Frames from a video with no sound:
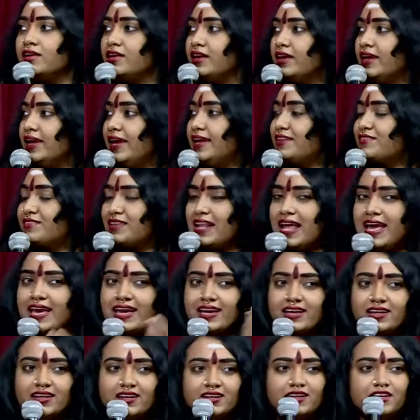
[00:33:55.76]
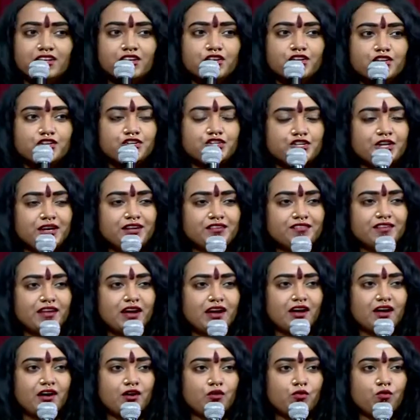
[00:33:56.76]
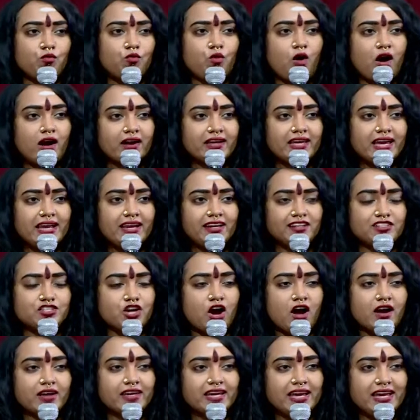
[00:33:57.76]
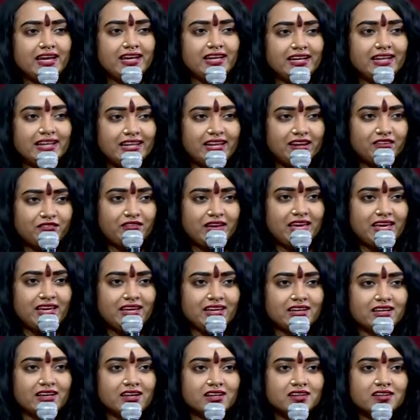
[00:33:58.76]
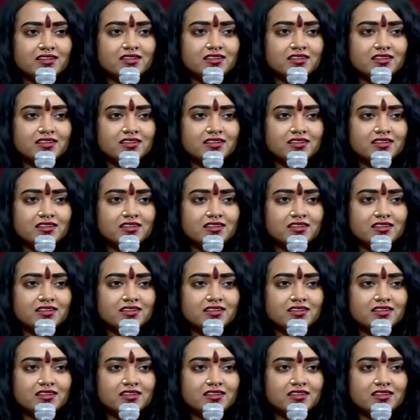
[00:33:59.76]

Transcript: it's like she's a walking, talking, living,